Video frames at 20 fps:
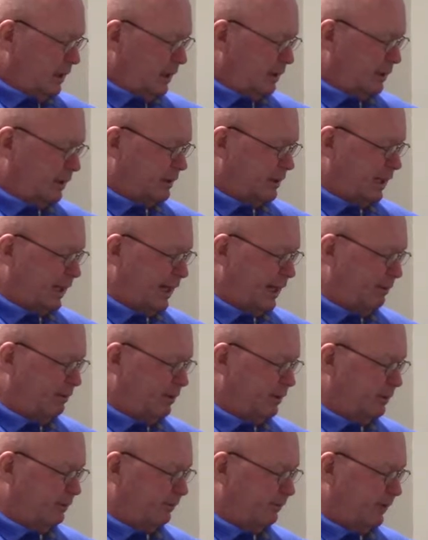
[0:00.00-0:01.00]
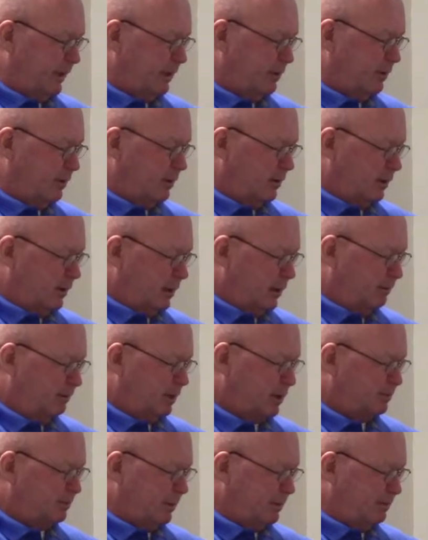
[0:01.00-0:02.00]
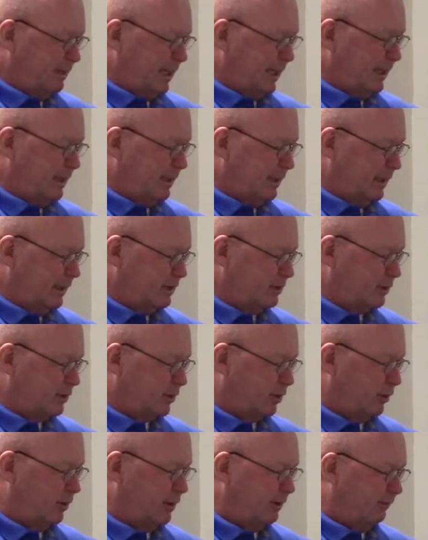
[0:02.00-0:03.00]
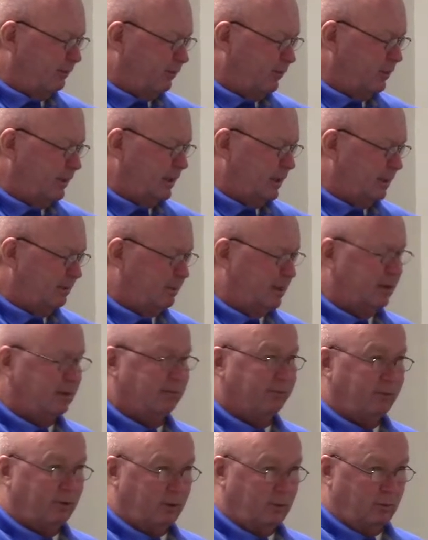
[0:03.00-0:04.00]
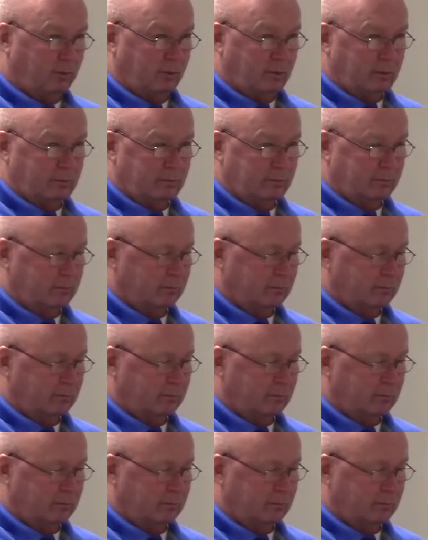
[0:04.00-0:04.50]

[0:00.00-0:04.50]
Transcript: The tap of the feeder must be made at least 30 foot above the floor.